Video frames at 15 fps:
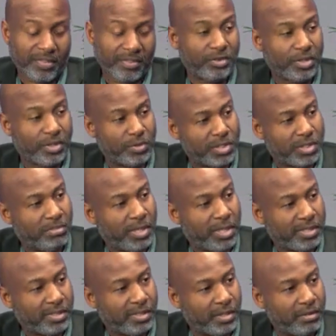thought it was the
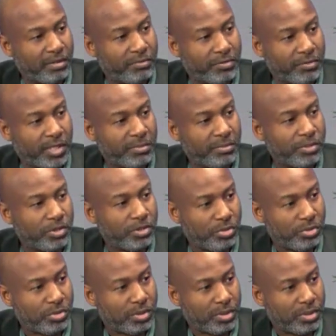best thing for them to
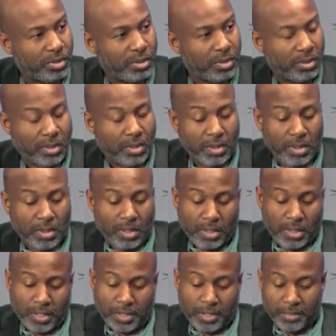do.
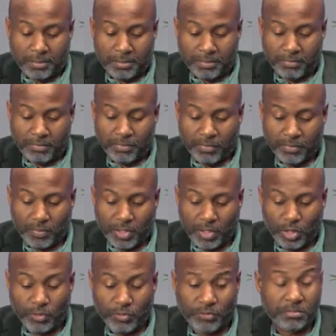Um,
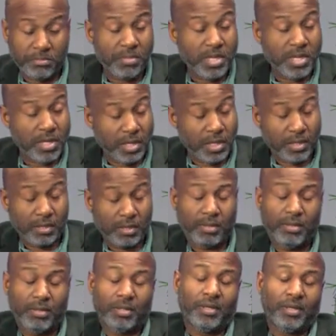you know, for me,
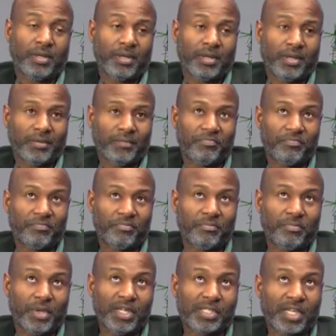
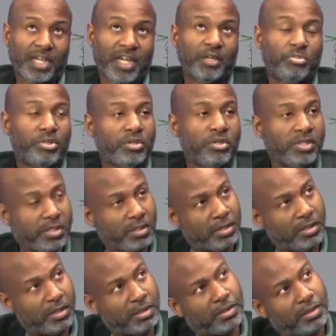it's kind of
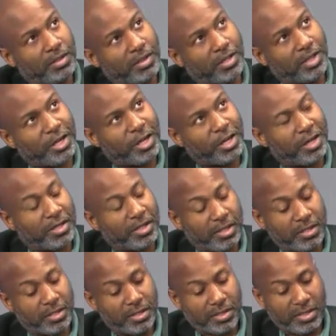personal uh,
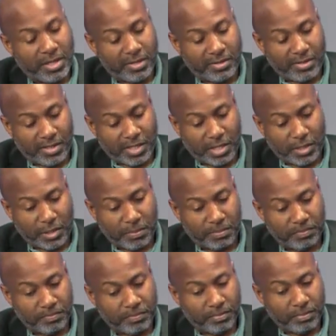in the sense that
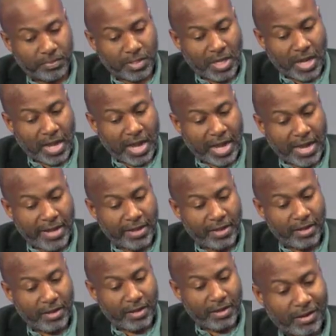um,
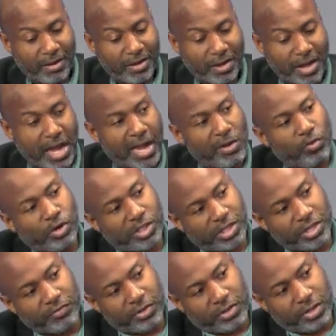I I watched
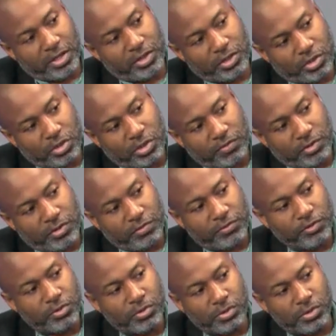everything sort of
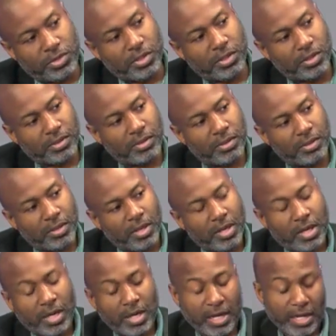unfold,
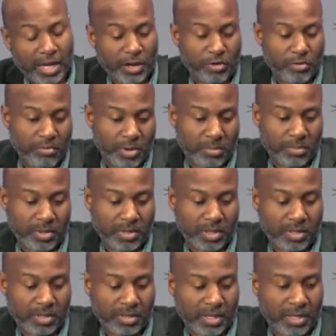and I
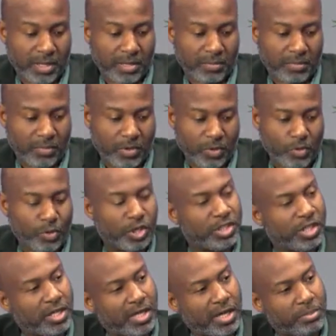remember um,
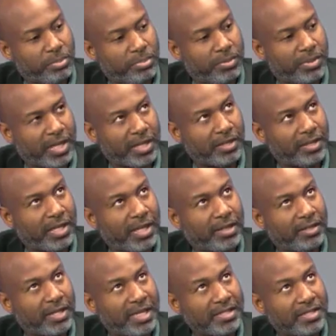watching that that
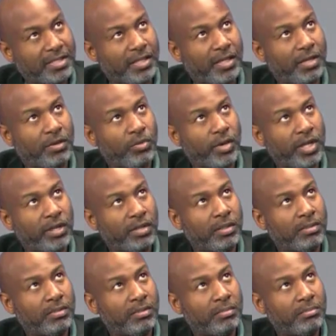that that day when
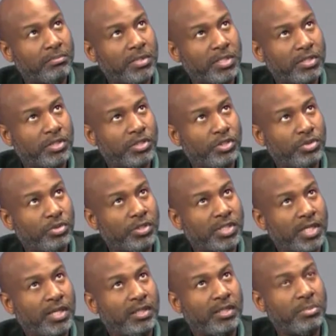Mr. Duke
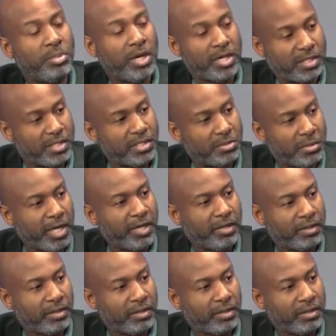said the party is mine,